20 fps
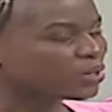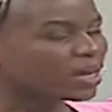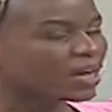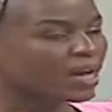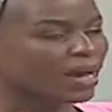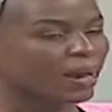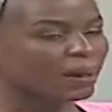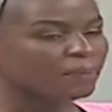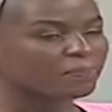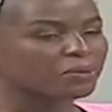
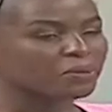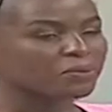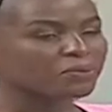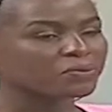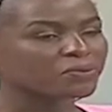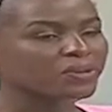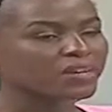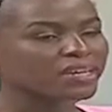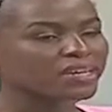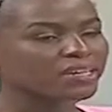Yeah. Um, you
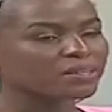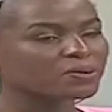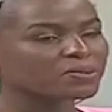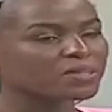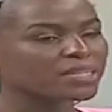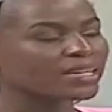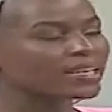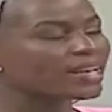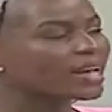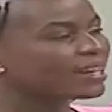really you
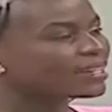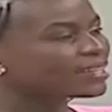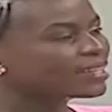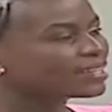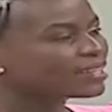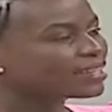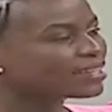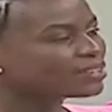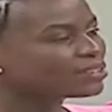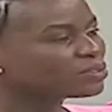said
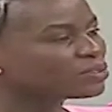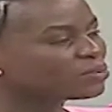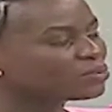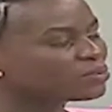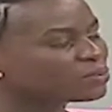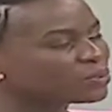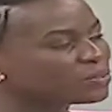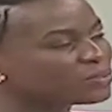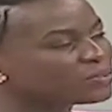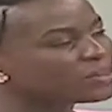earlier that you're
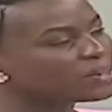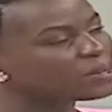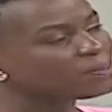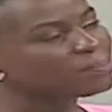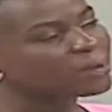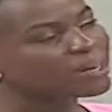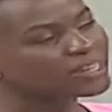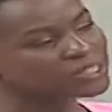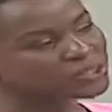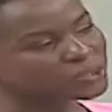really
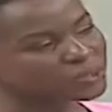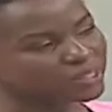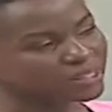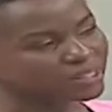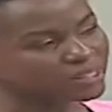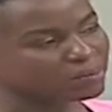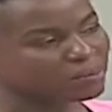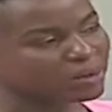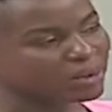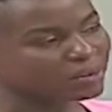
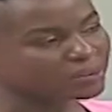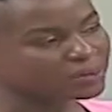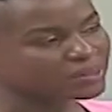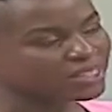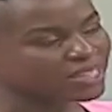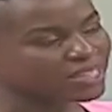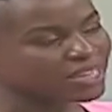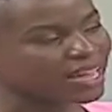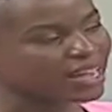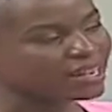passionate
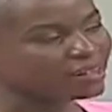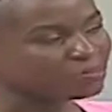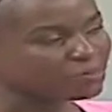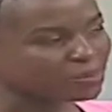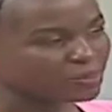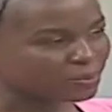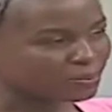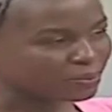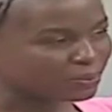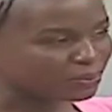about young
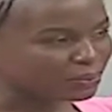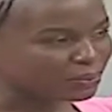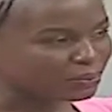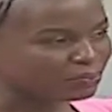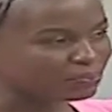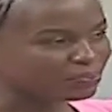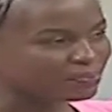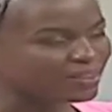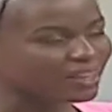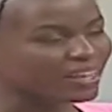people.
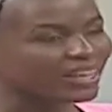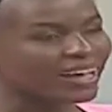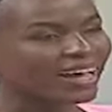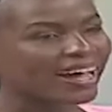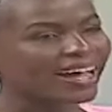Yes.